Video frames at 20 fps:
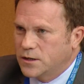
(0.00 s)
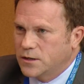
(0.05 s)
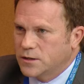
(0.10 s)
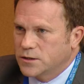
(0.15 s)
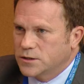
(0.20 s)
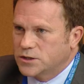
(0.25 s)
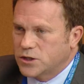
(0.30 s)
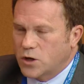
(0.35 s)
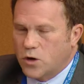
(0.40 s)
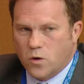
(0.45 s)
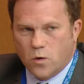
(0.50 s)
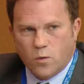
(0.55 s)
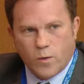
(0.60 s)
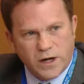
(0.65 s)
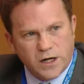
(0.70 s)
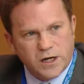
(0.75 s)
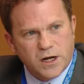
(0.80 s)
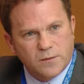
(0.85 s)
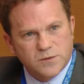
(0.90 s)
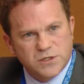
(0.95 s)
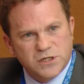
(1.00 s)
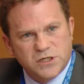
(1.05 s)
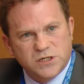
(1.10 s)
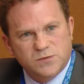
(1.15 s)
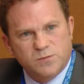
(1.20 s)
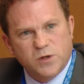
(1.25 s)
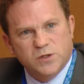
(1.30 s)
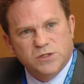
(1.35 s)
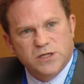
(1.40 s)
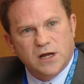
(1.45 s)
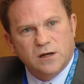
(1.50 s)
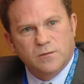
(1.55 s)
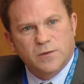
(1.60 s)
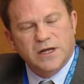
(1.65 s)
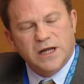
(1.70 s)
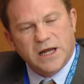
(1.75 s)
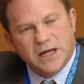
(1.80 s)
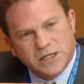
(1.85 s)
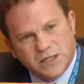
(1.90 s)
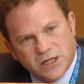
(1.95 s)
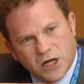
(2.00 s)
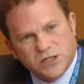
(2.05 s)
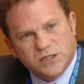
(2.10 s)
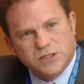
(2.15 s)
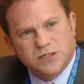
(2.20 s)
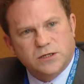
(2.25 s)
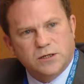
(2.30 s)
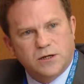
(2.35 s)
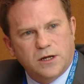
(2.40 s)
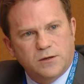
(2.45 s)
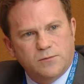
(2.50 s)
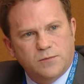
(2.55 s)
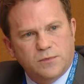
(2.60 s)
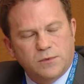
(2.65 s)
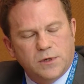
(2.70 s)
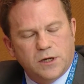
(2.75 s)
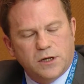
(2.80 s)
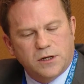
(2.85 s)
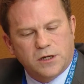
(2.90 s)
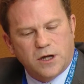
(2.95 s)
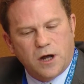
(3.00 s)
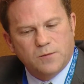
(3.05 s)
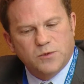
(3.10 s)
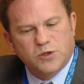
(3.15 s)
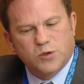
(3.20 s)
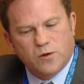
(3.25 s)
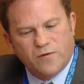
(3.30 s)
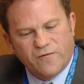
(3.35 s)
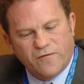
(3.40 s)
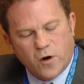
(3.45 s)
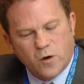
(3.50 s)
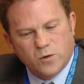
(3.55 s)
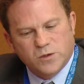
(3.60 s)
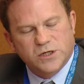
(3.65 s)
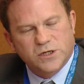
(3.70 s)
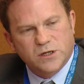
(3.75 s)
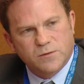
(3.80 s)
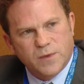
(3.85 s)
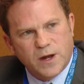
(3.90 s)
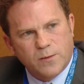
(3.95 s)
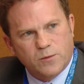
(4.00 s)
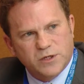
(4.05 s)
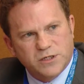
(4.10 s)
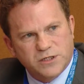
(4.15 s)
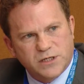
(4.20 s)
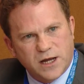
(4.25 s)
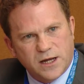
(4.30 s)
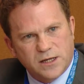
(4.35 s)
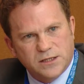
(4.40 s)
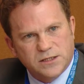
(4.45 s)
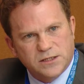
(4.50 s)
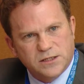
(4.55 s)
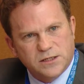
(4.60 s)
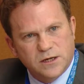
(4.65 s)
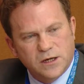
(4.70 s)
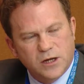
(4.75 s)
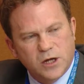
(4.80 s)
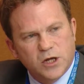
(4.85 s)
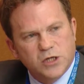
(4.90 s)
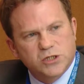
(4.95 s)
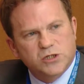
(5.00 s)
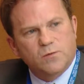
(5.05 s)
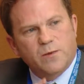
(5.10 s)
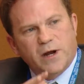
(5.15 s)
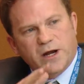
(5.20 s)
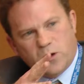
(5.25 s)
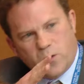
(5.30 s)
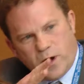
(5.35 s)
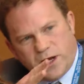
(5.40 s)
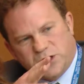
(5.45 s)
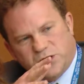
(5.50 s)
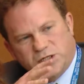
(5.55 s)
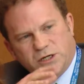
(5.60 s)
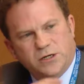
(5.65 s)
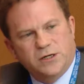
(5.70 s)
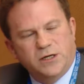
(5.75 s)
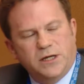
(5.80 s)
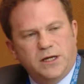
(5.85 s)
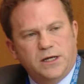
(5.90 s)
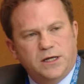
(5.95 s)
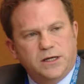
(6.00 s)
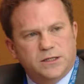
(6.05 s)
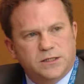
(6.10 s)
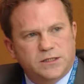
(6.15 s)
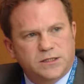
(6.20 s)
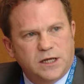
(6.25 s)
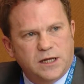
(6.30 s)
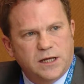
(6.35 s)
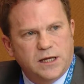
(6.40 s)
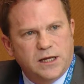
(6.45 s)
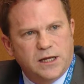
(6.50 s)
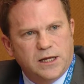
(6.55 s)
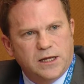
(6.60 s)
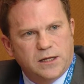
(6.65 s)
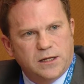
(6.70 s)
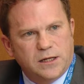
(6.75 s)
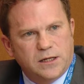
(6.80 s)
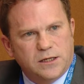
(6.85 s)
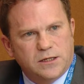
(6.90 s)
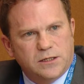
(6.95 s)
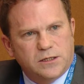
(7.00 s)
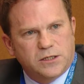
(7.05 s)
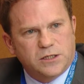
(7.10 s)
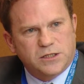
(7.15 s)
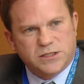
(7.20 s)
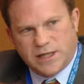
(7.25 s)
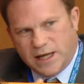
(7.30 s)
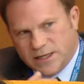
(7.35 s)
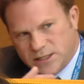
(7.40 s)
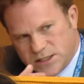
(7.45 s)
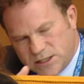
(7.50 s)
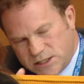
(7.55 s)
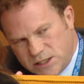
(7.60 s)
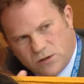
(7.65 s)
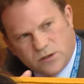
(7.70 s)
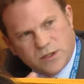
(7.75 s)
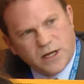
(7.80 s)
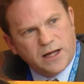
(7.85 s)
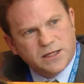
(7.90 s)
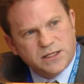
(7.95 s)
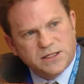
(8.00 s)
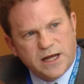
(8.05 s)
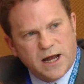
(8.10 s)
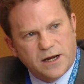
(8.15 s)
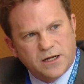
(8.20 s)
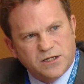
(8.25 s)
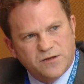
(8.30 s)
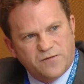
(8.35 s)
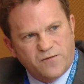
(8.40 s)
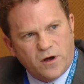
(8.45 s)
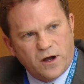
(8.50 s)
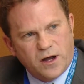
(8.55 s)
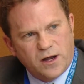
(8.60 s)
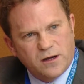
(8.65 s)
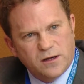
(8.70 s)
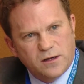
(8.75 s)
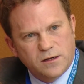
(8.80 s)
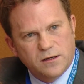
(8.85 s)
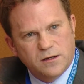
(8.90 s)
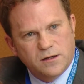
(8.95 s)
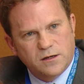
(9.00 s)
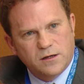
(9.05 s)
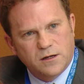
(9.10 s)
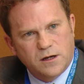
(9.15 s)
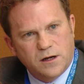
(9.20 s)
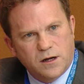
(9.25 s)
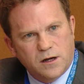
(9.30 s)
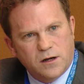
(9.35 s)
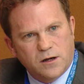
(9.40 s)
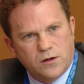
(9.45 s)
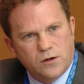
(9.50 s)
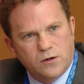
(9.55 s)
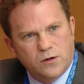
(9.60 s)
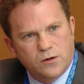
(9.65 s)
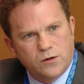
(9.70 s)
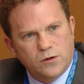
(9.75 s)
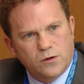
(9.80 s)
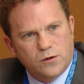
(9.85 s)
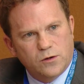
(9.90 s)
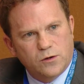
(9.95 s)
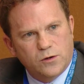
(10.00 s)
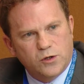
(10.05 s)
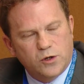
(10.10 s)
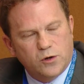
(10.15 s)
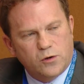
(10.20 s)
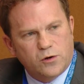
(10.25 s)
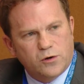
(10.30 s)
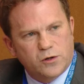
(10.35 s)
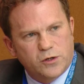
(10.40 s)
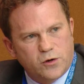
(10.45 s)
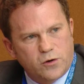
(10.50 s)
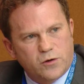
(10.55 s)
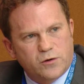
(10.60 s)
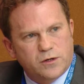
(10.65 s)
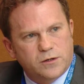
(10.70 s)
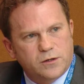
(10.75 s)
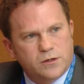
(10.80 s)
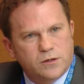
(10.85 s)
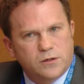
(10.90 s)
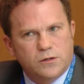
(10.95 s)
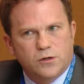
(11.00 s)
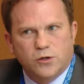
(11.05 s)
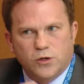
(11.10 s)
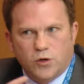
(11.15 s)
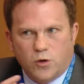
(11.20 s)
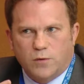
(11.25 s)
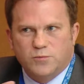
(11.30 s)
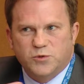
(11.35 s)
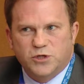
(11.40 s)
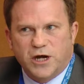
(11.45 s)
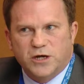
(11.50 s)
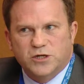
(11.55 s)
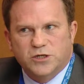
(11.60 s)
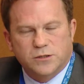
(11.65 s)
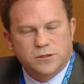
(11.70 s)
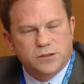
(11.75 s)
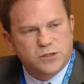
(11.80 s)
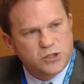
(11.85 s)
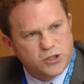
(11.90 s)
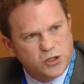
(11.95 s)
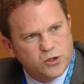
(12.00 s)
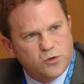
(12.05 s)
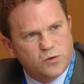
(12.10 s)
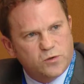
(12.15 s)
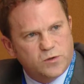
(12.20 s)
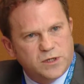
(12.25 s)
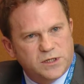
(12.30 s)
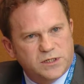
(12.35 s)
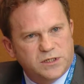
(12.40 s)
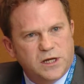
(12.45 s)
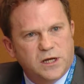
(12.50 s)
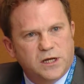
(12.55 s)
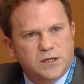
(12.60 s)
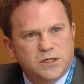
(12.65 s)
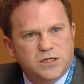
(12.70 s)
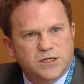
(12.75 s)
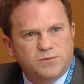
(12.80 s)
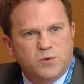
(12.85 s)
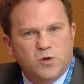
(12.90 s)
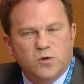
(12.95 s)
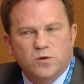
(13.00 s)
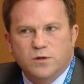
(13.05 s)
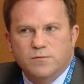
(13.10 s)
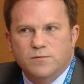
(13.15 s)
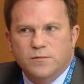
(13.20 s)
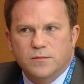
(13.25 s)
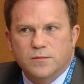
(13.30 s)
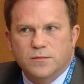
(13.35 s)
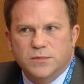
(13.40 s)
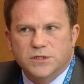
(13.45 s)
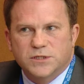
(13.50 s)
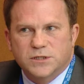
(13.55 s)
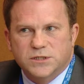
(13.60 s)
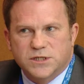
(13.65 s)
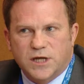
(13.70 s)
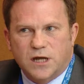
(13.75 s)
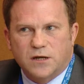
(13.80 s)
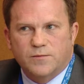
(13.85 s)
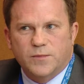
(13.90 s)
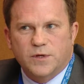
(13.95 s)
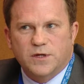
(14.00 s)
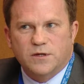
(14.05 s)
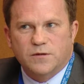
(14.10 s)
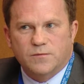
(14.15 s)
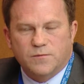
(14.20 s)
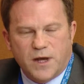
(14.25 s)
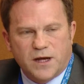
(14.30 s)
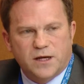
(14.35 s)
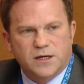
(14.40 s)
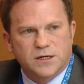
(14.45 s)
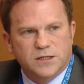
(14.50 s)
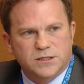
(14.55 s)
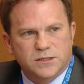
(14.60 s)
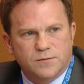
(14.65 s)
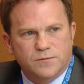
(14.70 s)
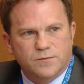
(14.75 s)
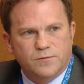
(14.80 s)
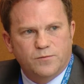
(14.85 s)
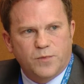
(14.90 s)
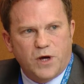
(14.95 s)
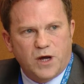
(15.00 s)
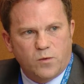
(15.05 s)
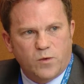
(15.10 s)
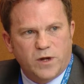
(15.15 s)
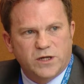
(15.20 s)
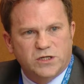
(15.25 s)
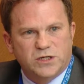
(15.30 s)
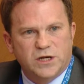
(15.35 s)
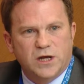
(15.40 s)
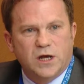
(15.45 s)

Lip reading: So when it comes to dispute settlement, it does come to a vote to the member states. So my question is, does that still not satisfy your objections to this dispute settlement mechanism, by which